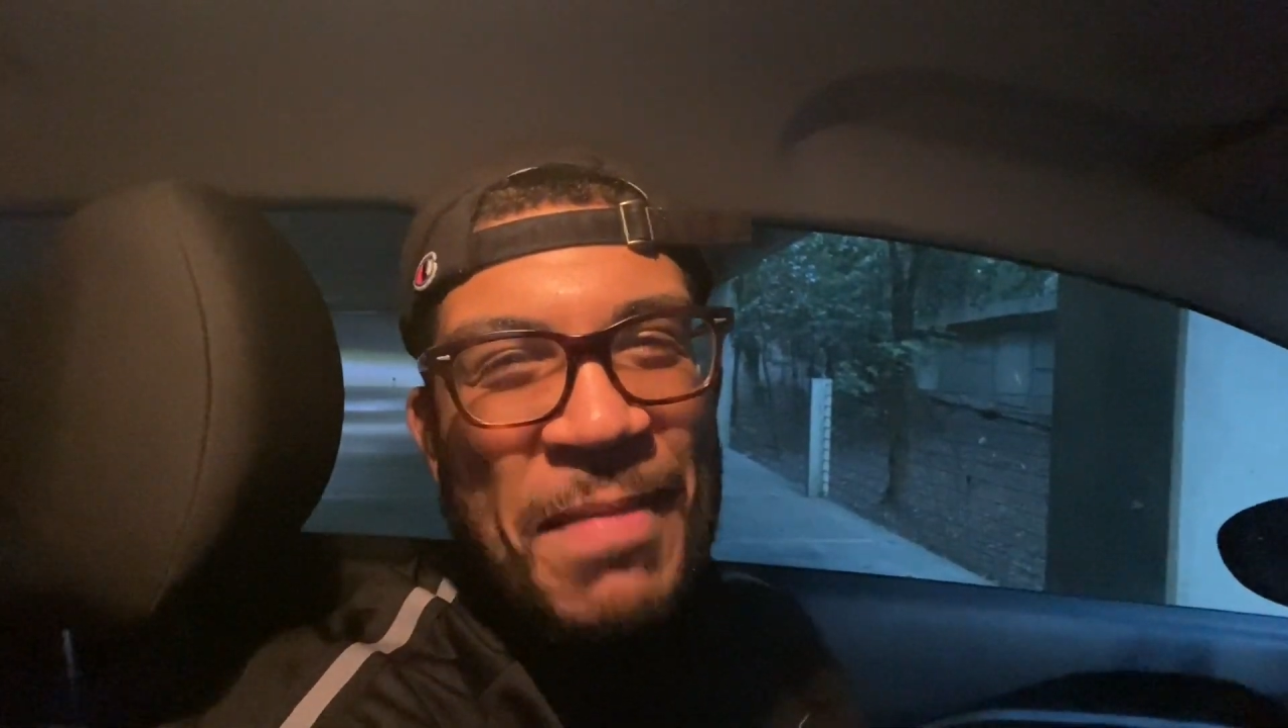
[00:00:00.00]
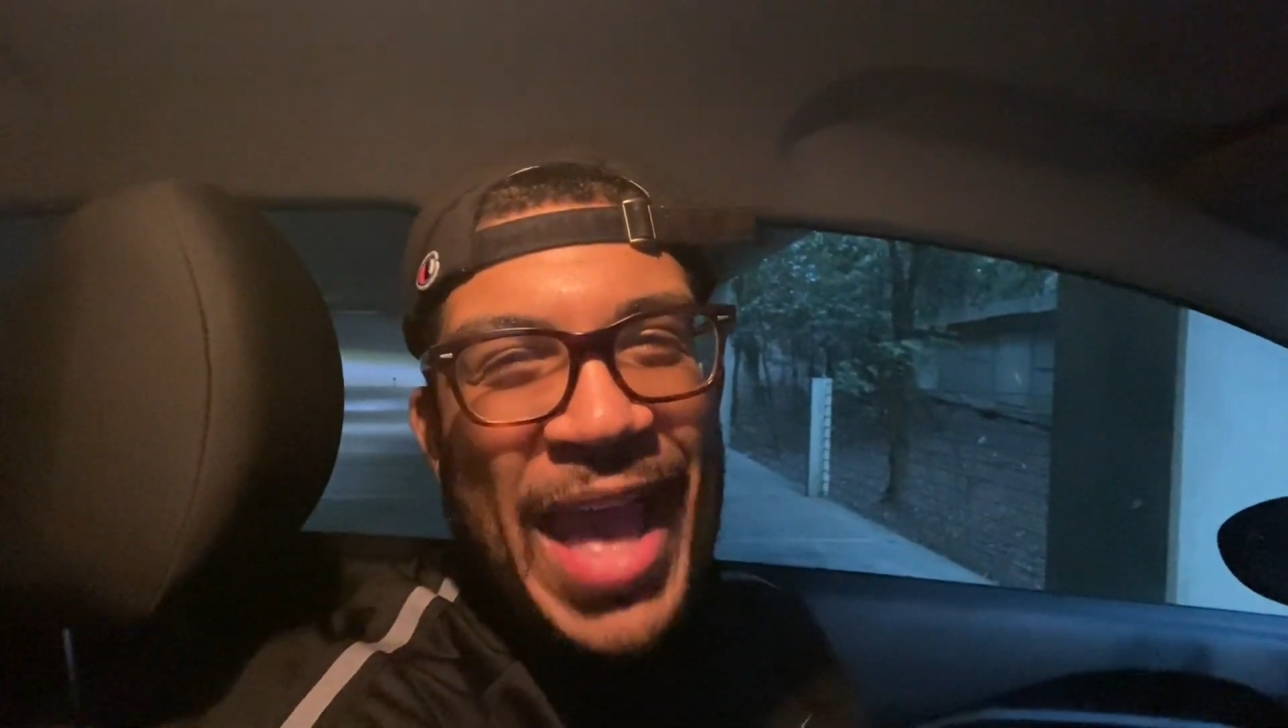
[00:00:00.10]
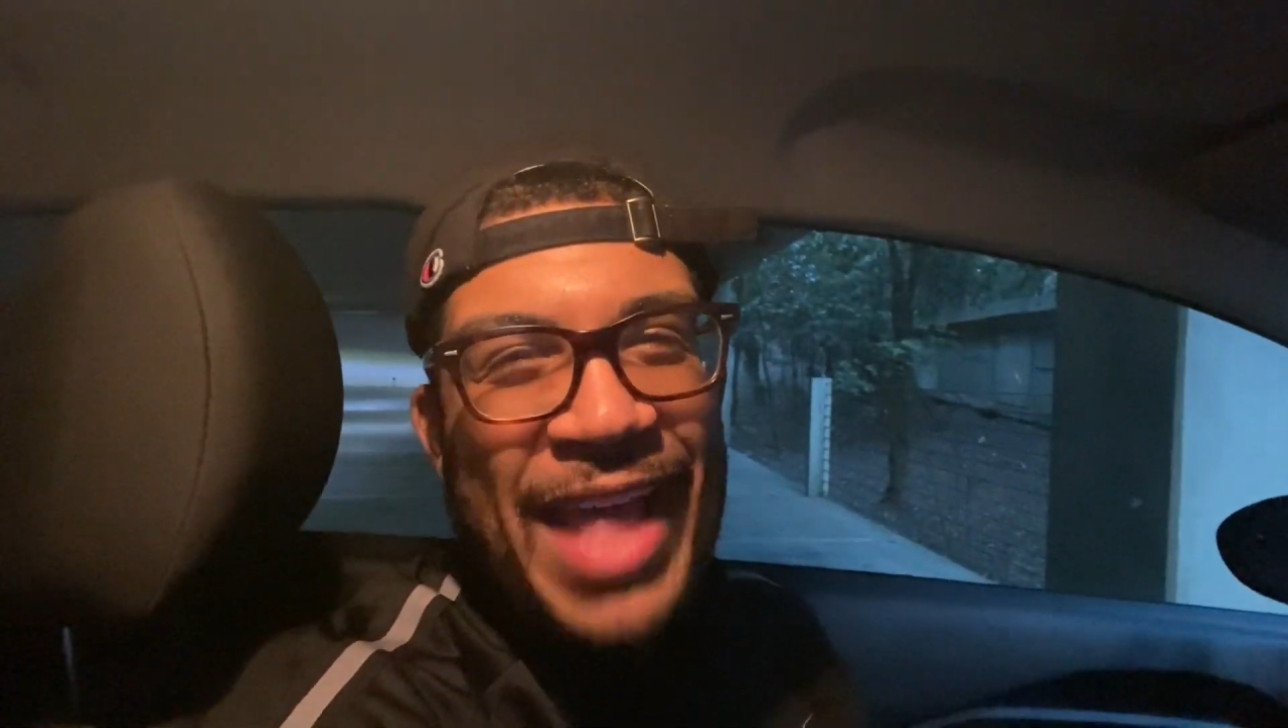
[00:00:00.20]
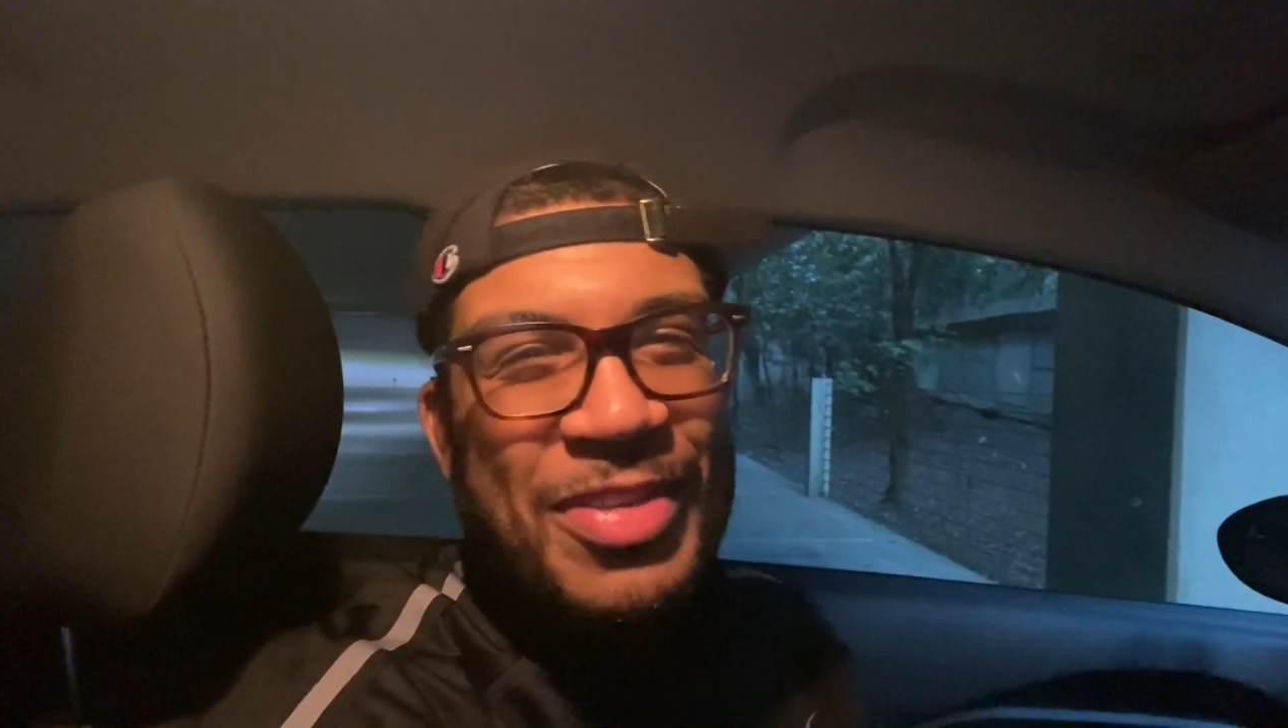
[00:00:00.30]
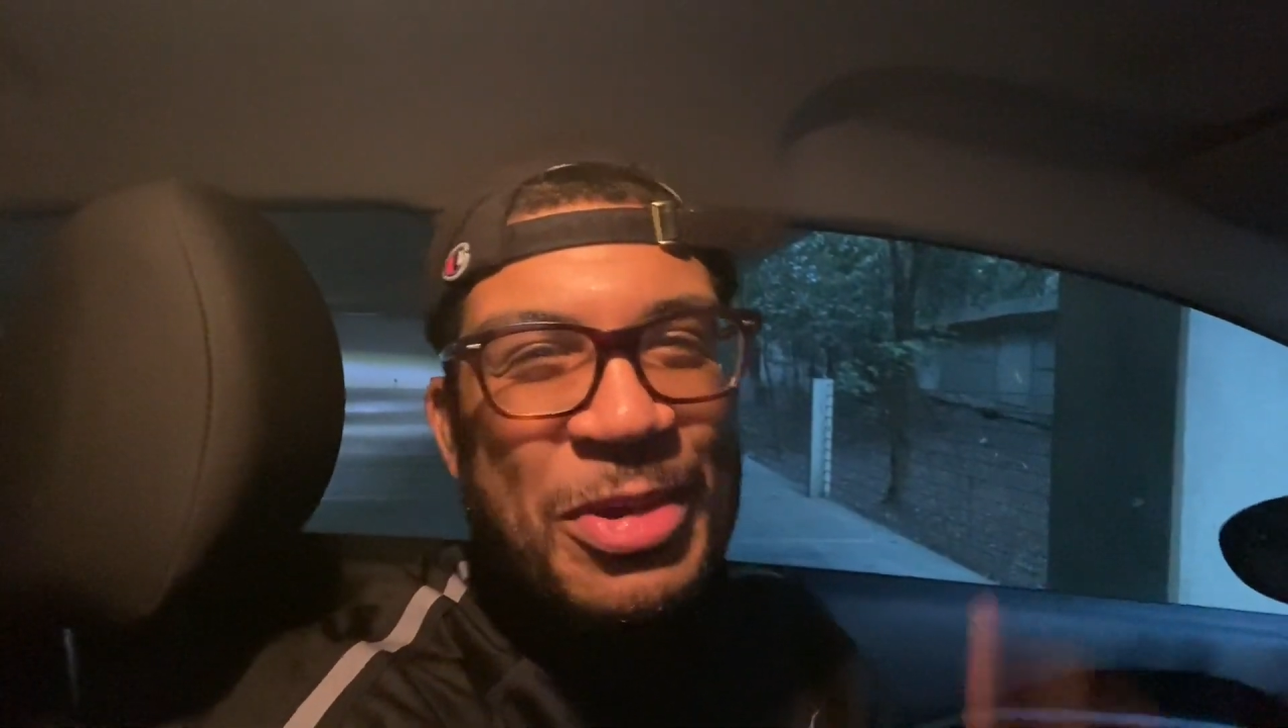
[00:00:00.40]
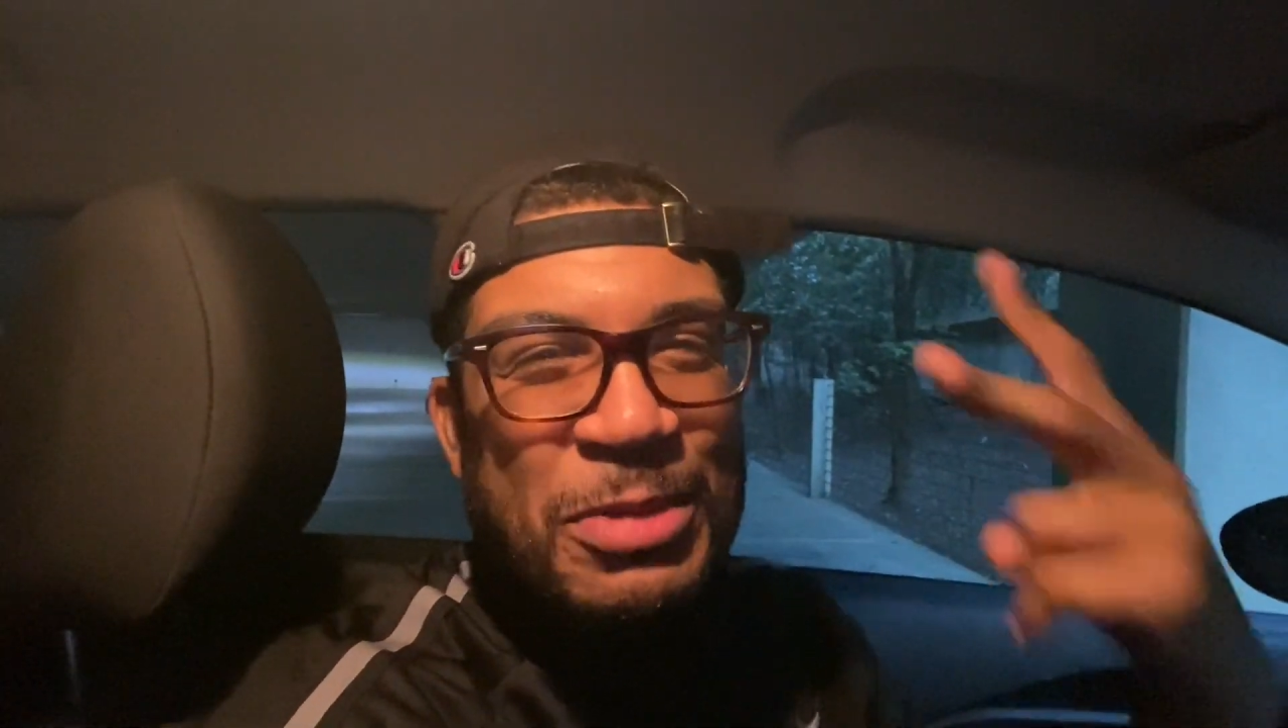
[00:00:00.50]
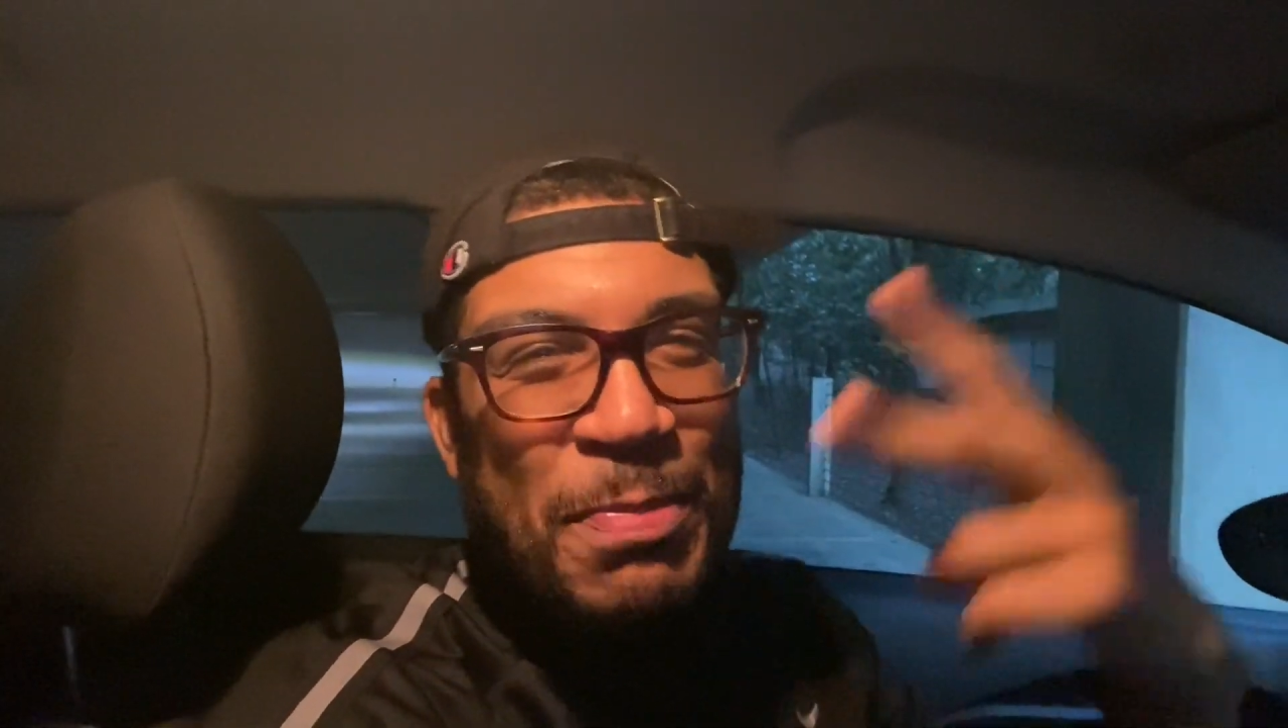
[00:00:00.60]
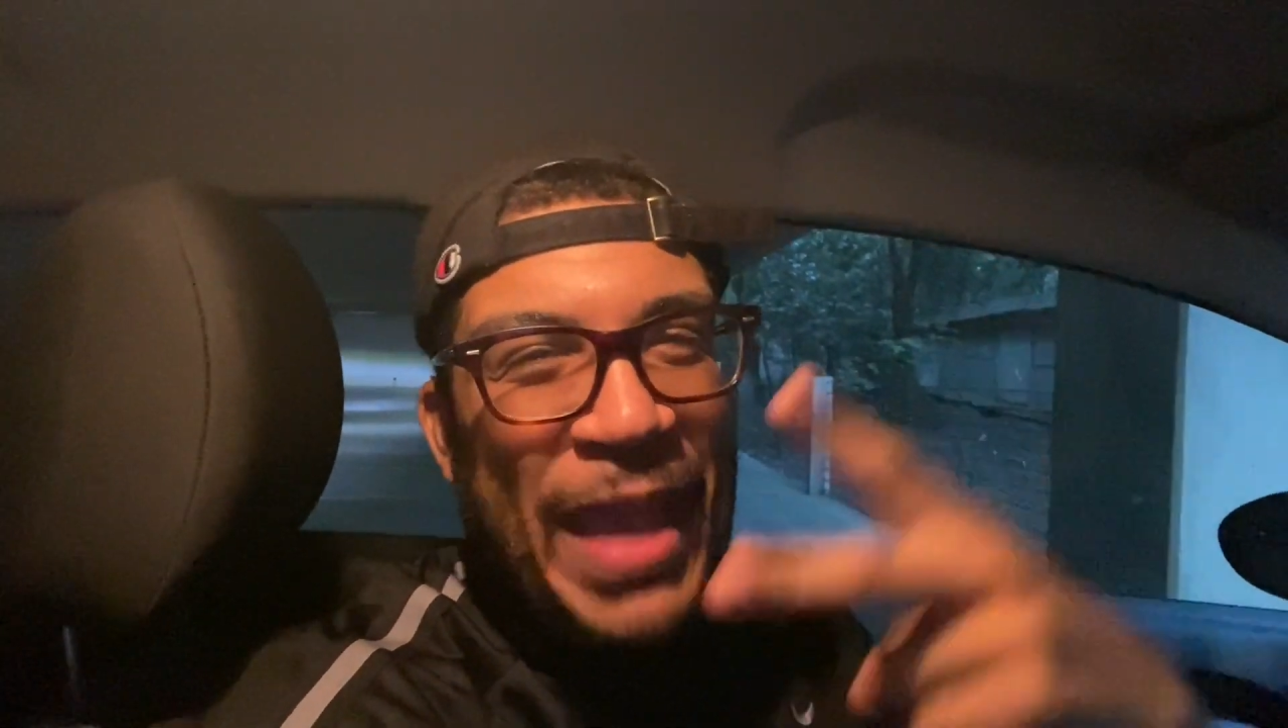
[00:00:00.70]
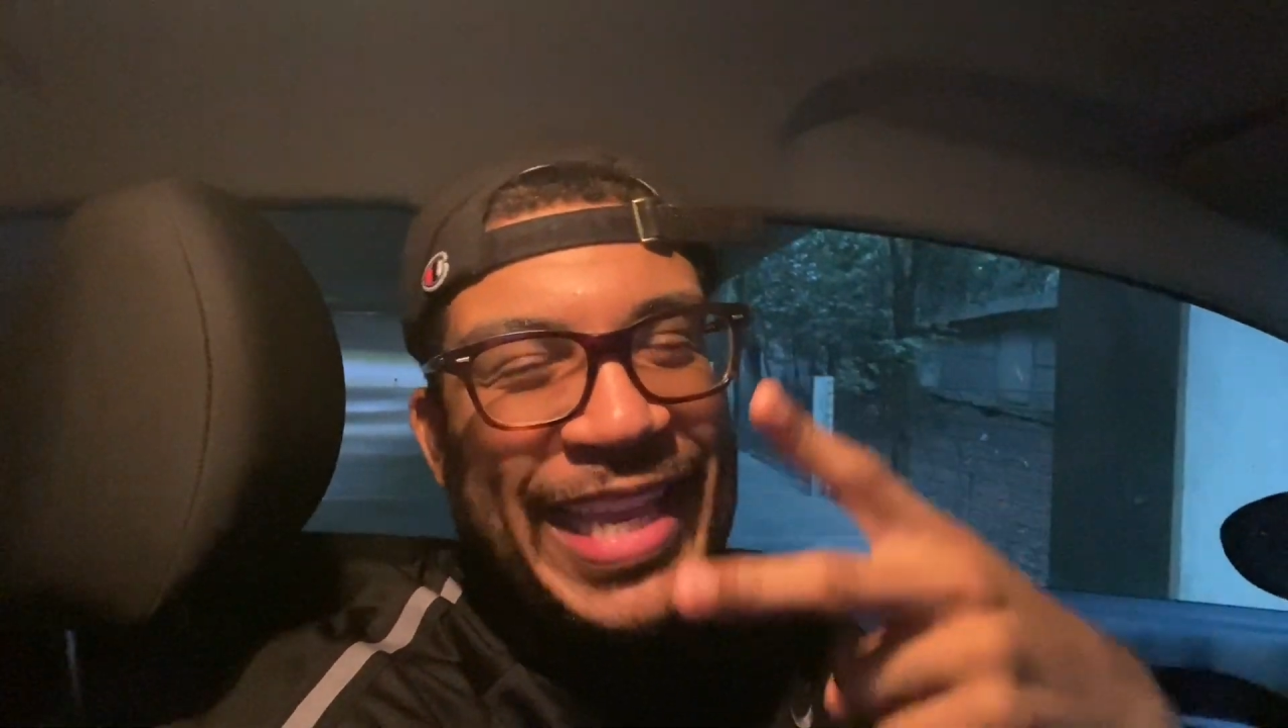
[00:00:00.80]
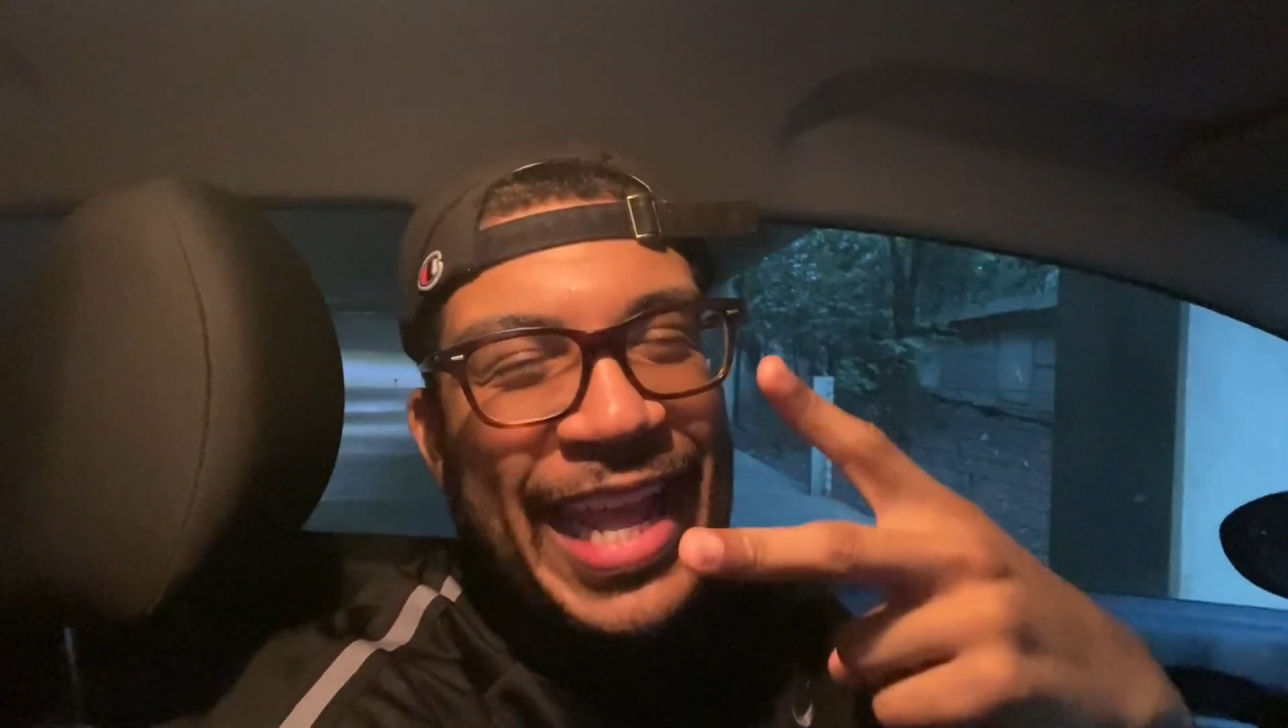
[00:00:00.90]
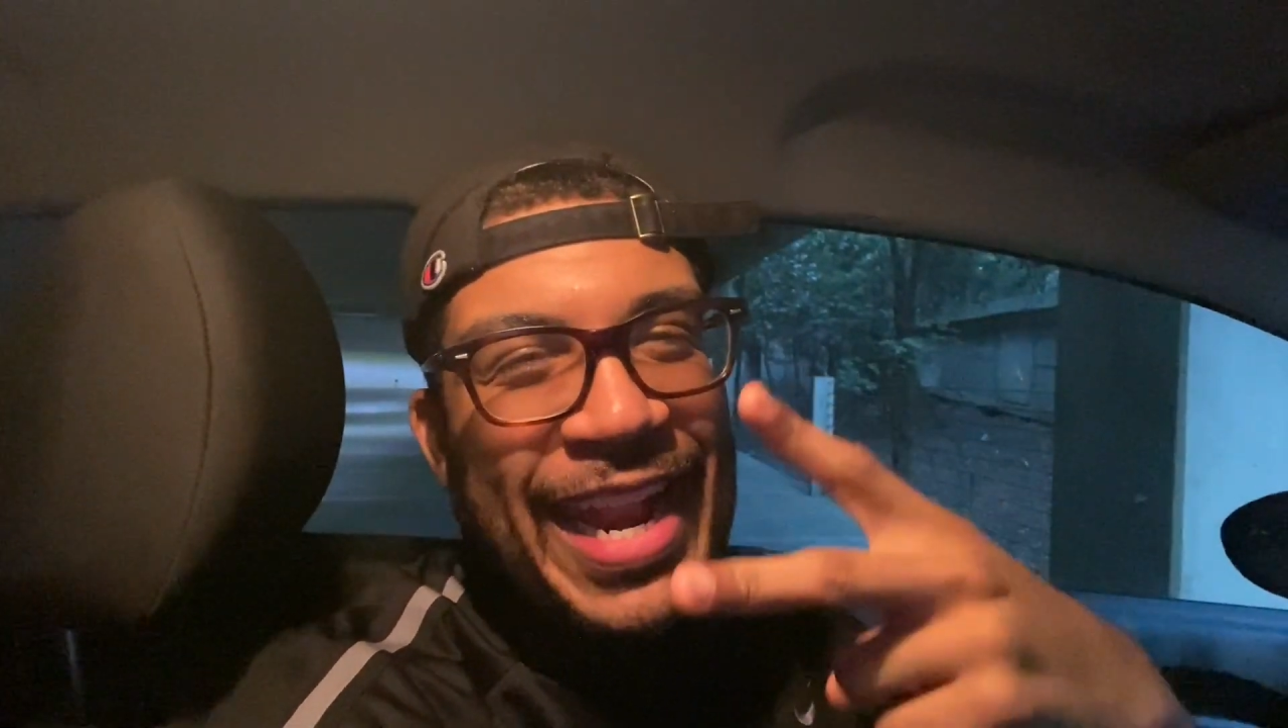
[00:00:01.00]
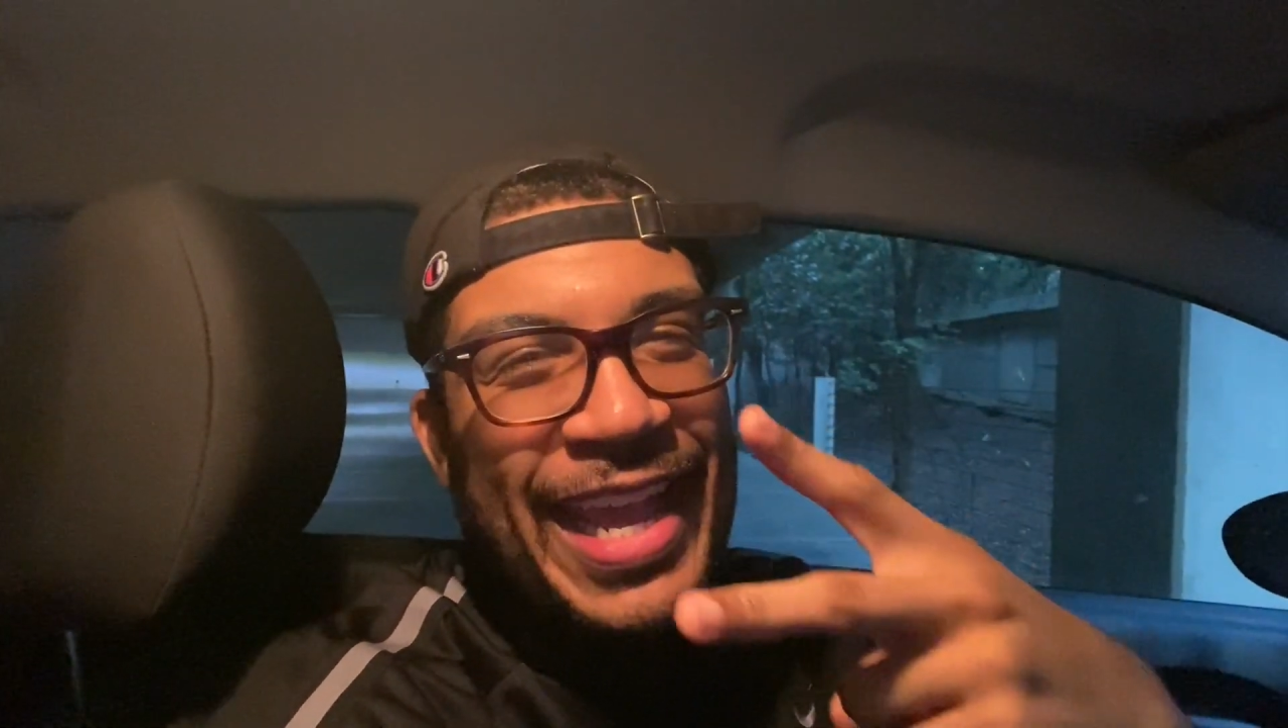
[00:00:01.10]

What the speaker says: Matthews back at it